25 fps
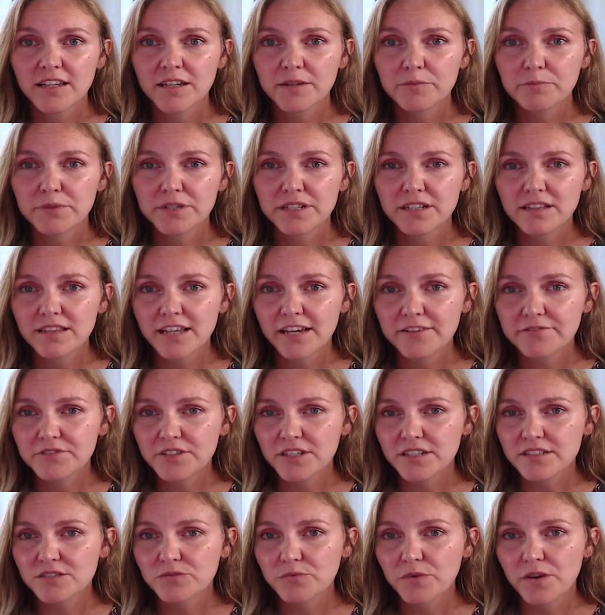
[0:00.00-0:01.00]
but it left
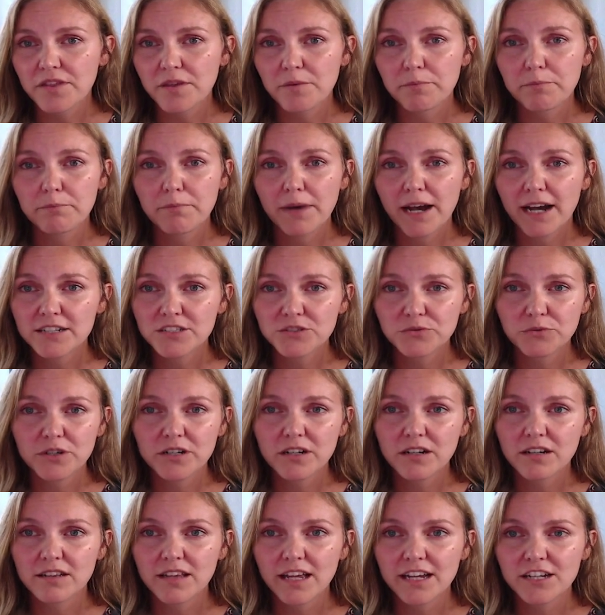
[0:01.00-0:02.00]
us with a patchwork
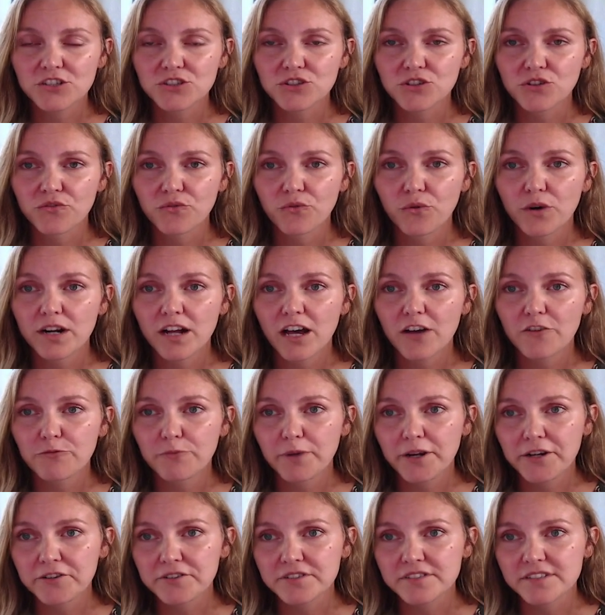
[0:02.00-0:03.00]
collection of one off
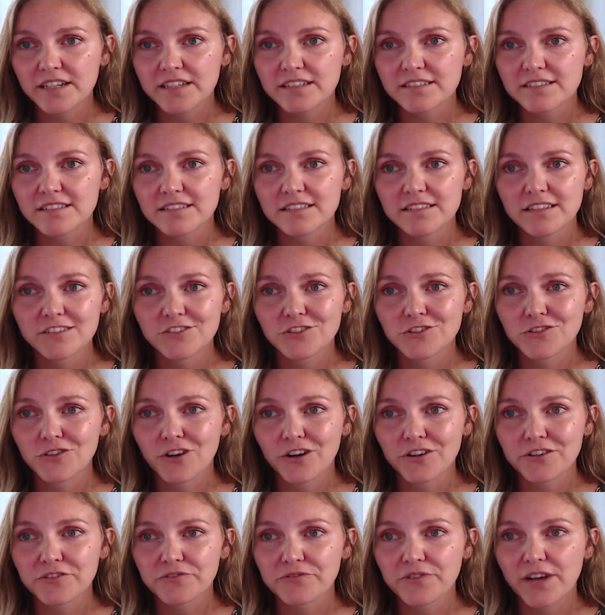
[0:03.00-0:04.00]
microsites and digital
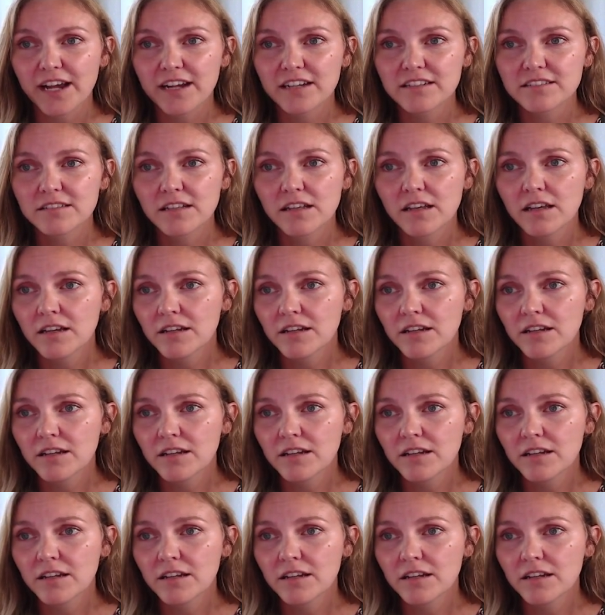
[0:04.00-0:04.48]
artifacts,